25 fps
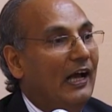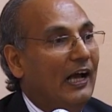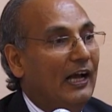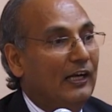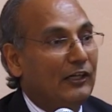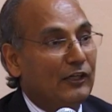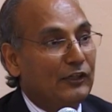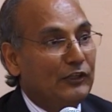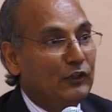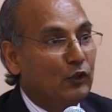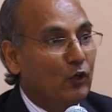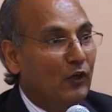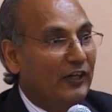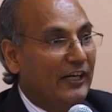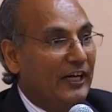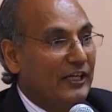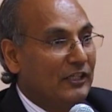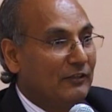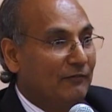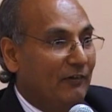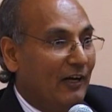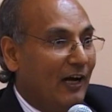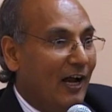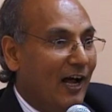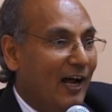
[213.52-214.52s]
And
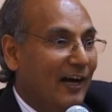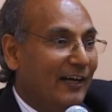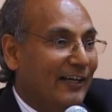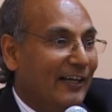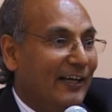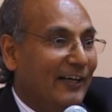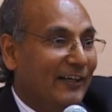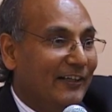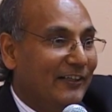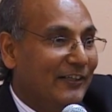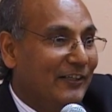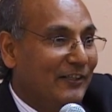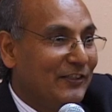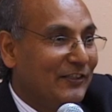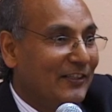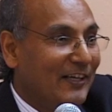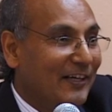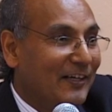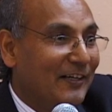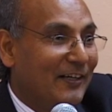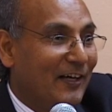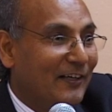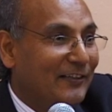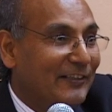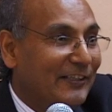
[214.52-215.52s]
Yogesh Varhade, he's
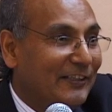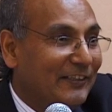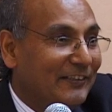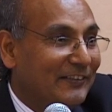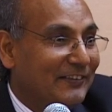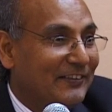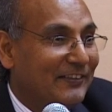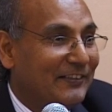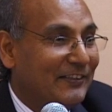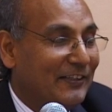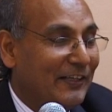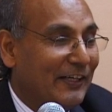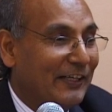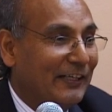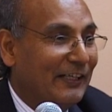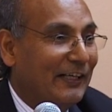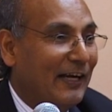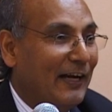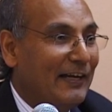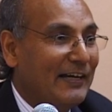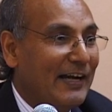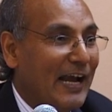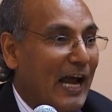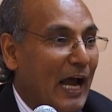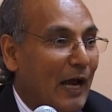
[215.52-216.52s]
I think he's
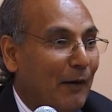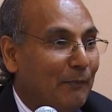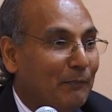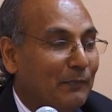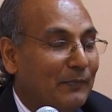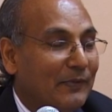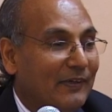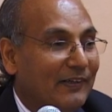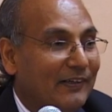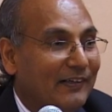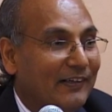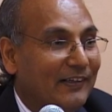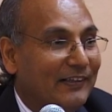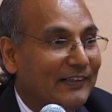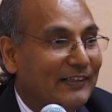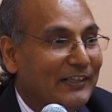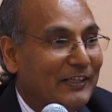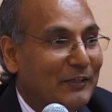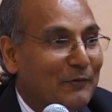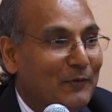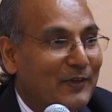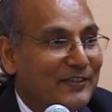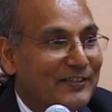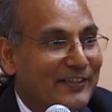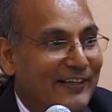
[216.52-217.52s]
taking a nap.
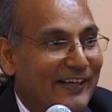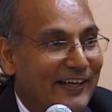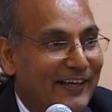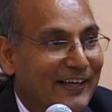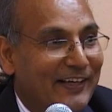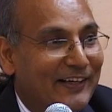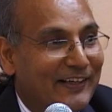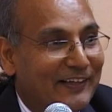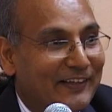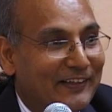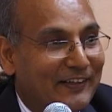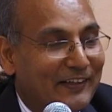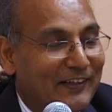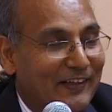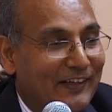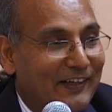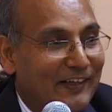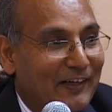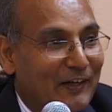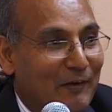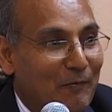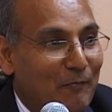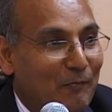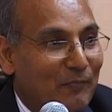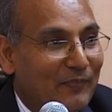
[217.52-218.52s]
He was here
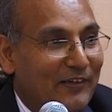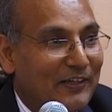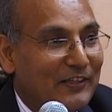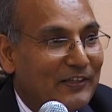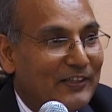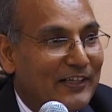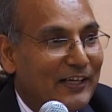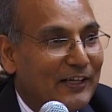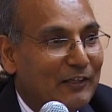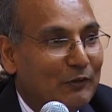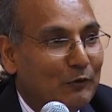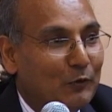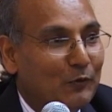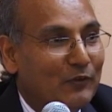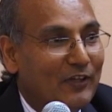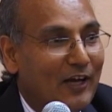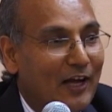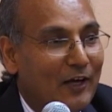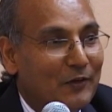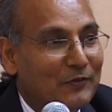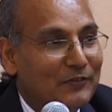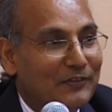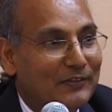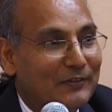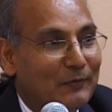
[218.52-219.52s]
in year
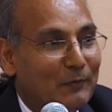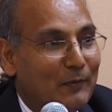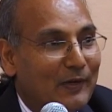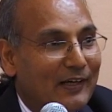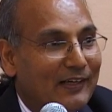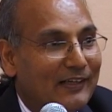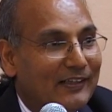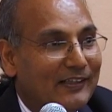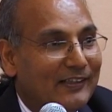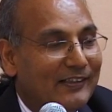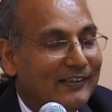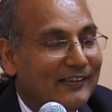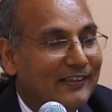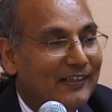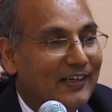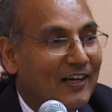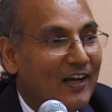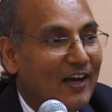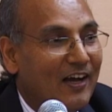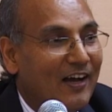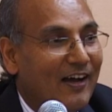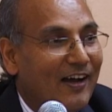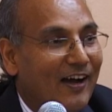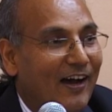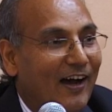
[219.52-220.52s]
2000 when
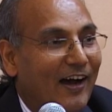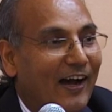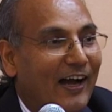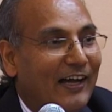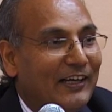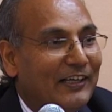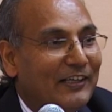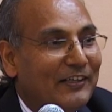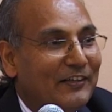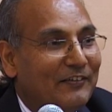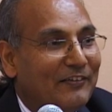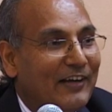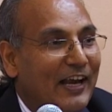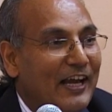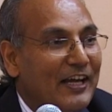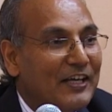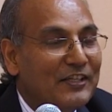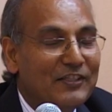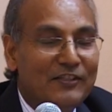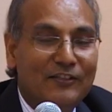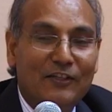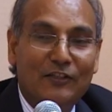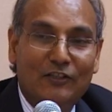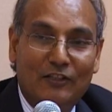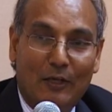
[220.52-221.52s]
I
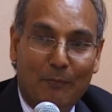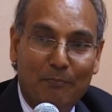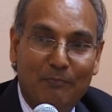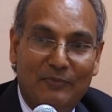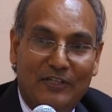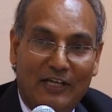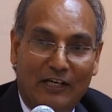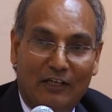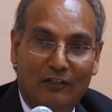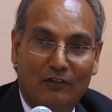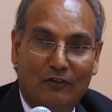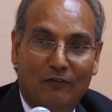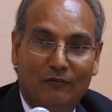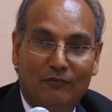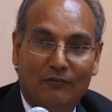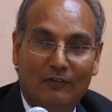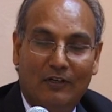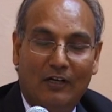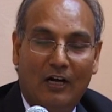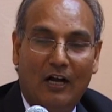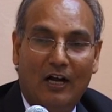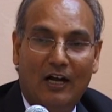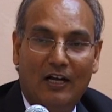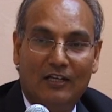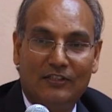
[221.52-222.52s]
raised the subject of
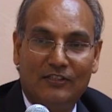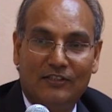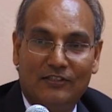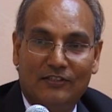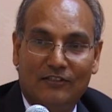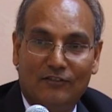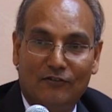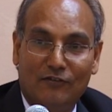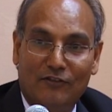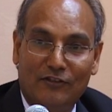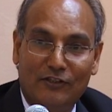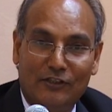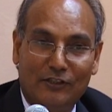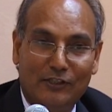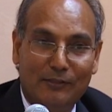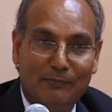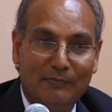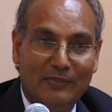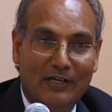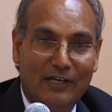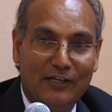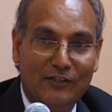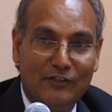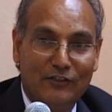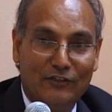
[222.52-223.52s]
caste
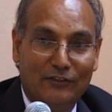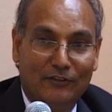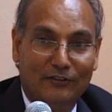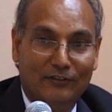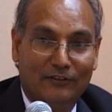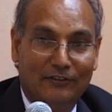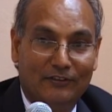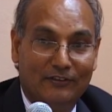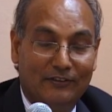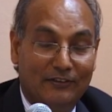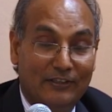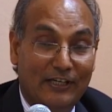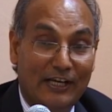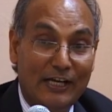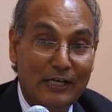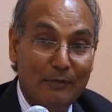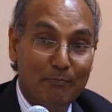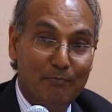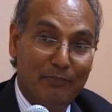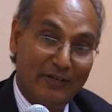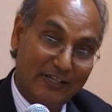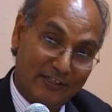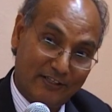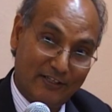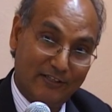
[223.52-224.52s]
discrimination
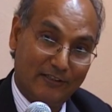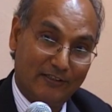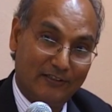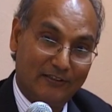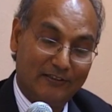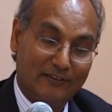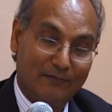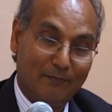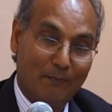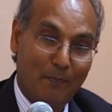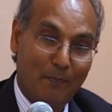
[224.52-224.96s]
in Britain.